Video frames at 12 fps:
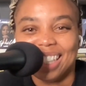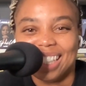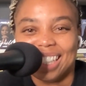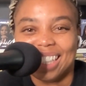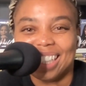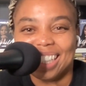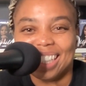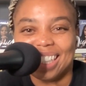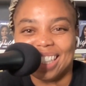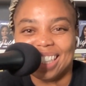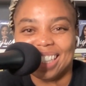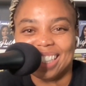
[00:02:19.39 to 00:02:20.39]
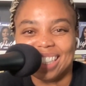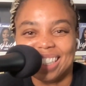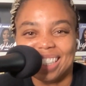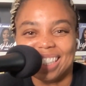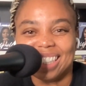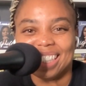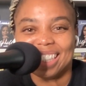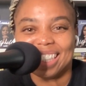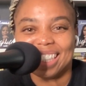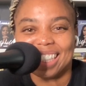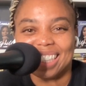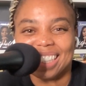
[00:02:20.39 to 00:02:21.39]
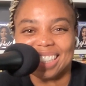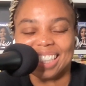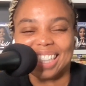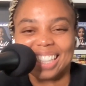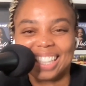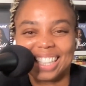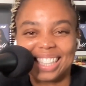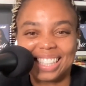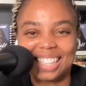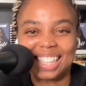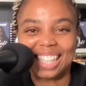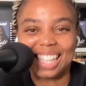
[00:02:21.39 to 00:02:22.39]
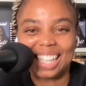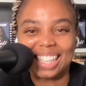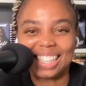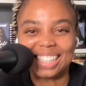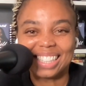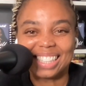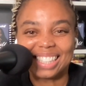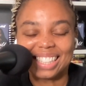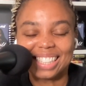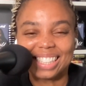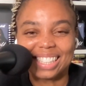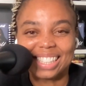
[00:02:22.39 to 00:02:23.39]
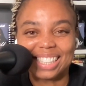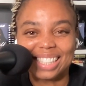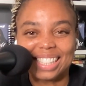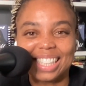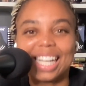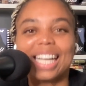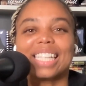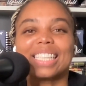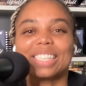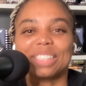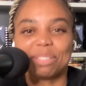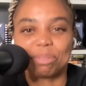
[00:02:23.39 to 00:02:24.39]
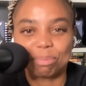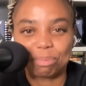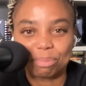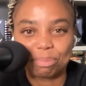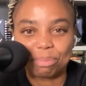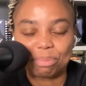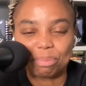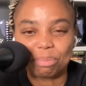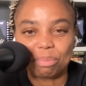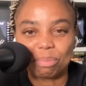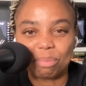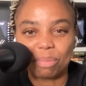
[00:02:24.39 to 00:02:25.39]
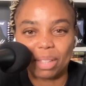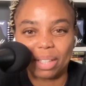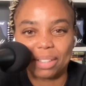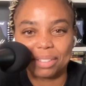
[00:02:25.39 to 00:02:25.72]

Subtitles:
No words are spoken by the person on screen.